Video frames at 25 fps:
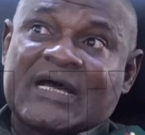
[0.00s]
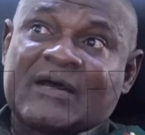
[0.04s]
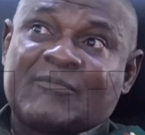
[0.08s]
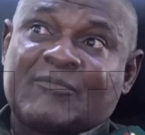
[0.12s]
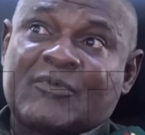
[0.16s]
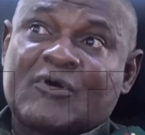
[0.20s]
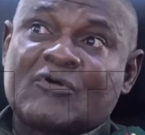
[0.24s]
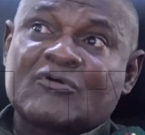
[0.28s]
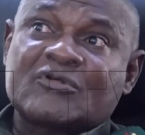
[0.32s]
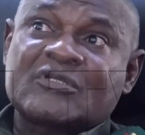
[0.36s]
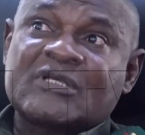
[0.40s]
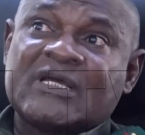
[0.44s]

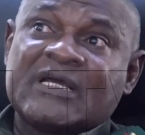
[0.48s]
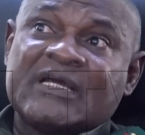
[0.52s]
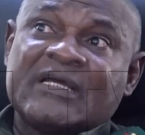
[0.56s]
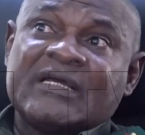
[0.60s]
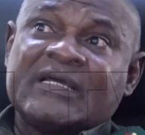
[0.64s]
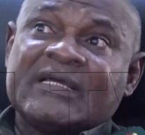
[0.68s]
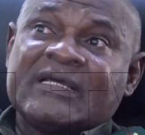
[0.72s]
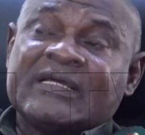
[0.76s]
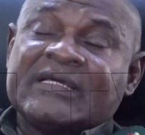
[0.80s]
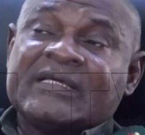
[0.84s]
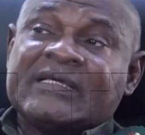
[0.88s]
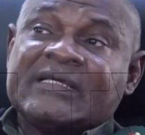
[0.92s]
about
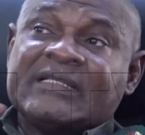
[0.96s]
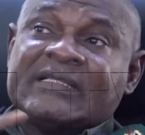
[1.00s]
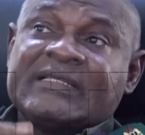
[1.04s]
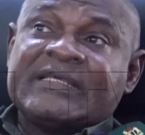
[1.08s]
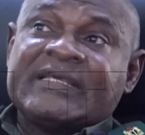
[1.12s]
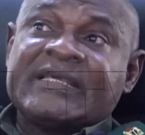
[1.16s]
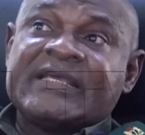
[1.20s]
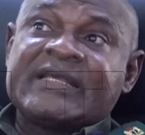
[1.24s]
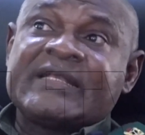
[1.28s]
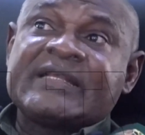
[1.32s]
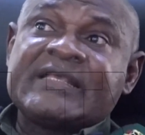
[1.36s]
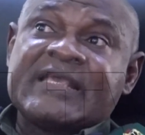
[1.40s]
the
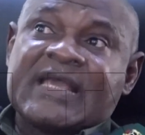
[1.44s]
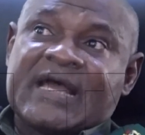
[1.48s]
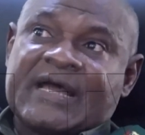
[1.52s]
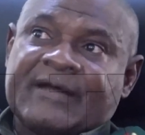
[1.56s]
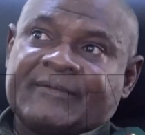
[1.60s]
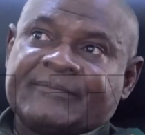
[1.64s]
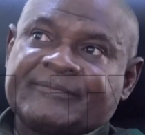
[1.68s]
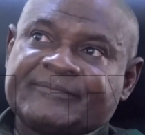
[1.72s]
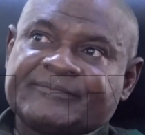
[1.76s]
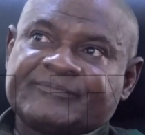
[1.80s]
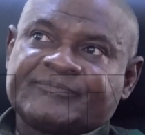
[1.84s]
area